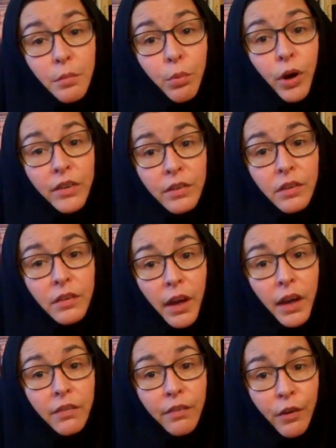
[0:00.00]

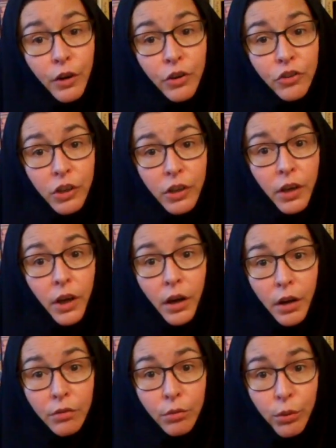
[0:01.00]
present-day version
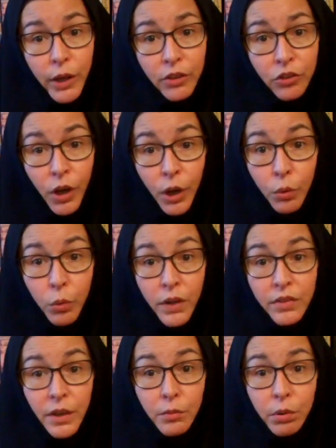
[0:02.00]
of which
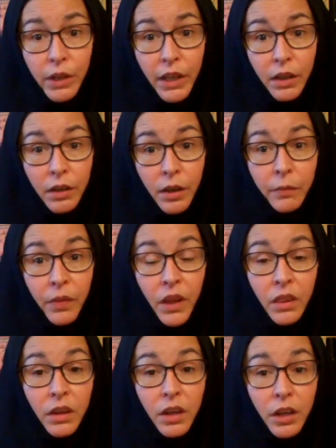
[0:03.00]
was completed
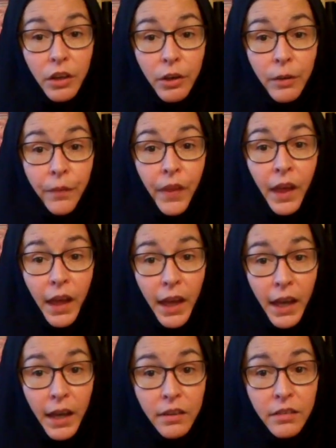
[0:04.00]
in the year
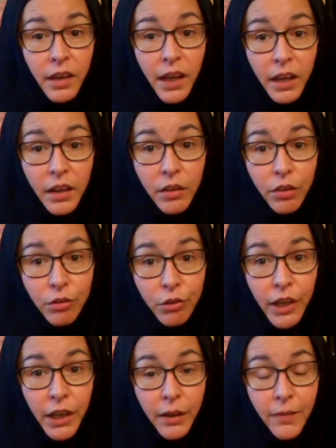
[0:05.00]

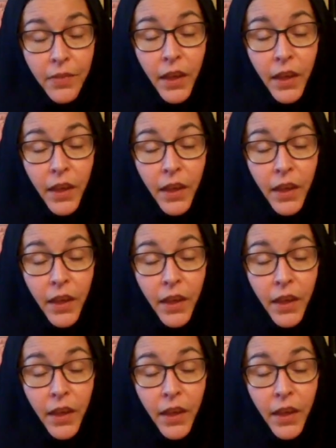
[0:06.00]
883.